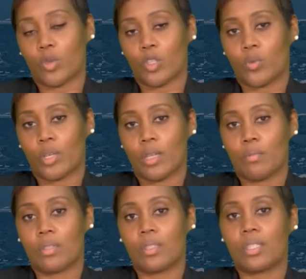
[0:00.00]
Once we're
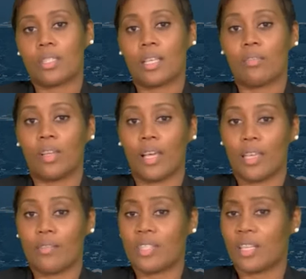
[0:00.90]
able to save
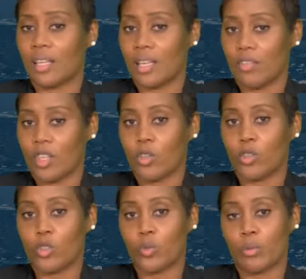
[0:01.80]
lives, then
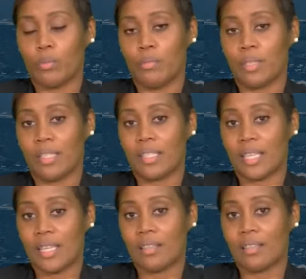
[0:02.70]
livelihoods will be
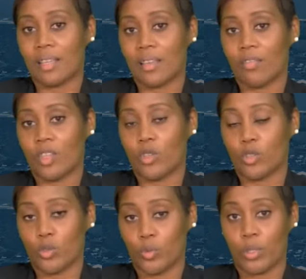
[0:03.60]
maintained,
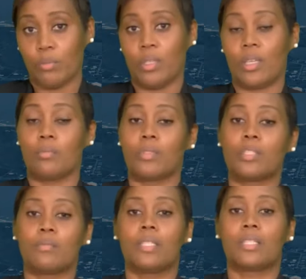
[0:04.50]
livelihoods would be able
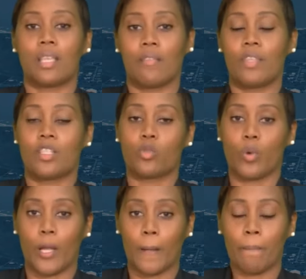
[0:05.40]
to be saved as
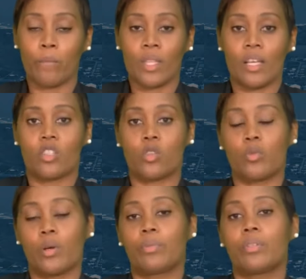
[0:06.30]
well. And so we
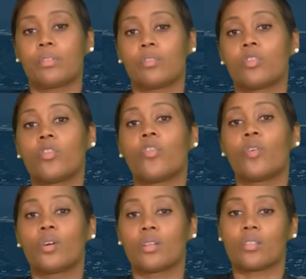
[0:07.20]
want persons to
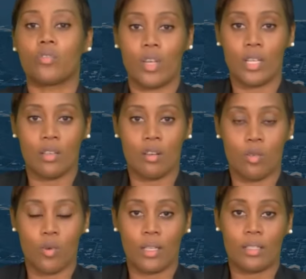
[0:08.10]
focus right
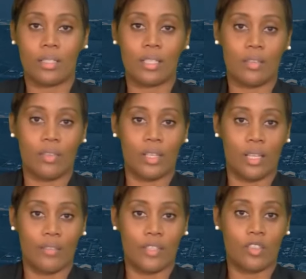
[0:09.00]
now on saving
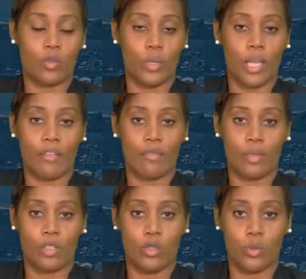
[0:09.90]
lives as we have
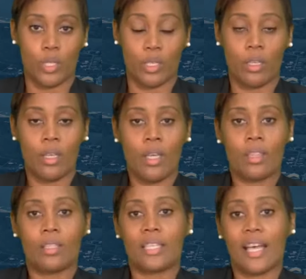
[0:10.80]
been doing.
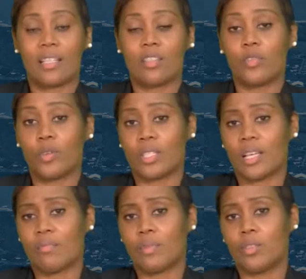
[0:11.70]
The task force
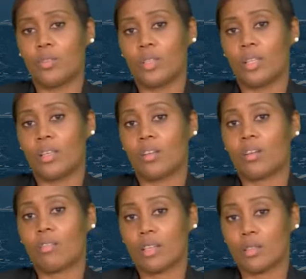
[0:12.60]
have been doing an
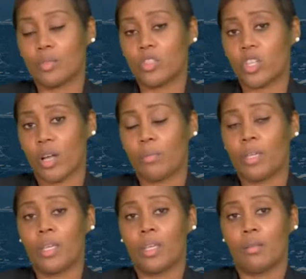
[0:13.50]
incredible job
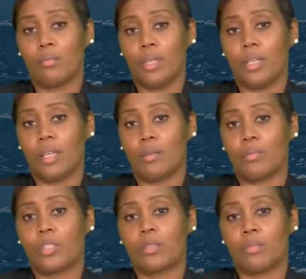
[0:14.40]
in being
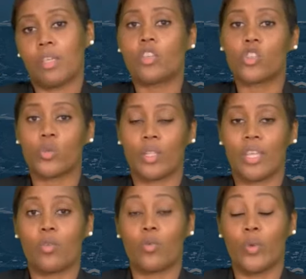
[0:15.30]
able to make sure
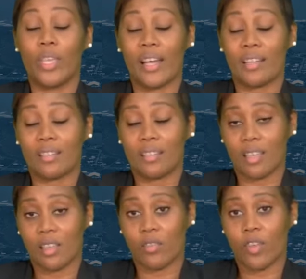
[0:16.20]
that we are
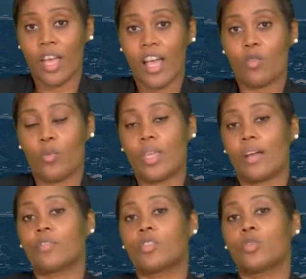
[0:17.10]
safe and we
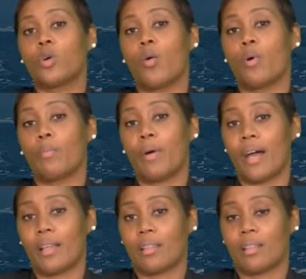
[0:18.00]
have to do our part.
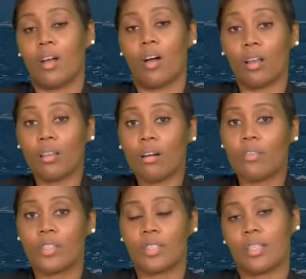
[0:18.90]
All
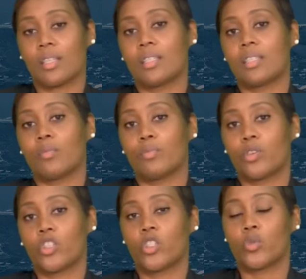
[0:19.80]
of society
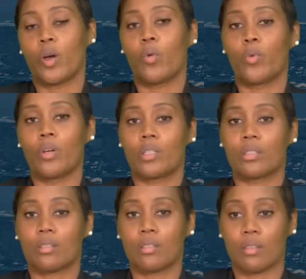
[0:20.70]
approach is what
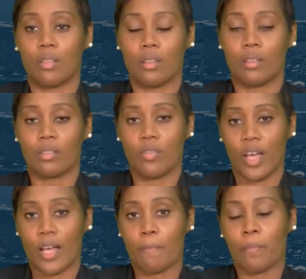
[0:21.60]
worked thus
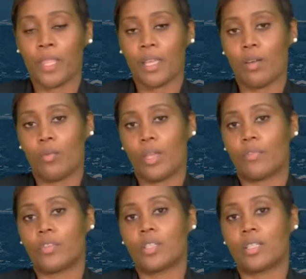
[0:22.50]
far and we
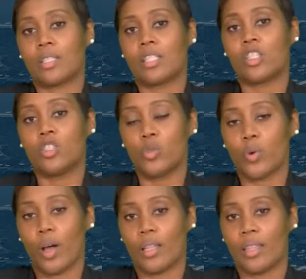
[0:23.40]
have to
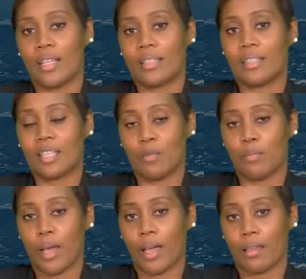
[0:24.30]
continue on that same
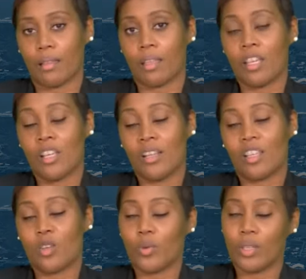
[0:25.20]
path.
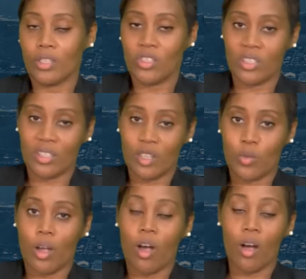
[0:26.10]
Like Queenie J said,
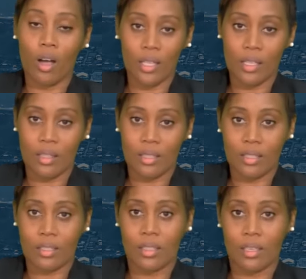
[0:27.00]
we're all in
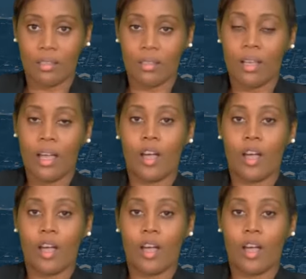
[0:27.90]
this together.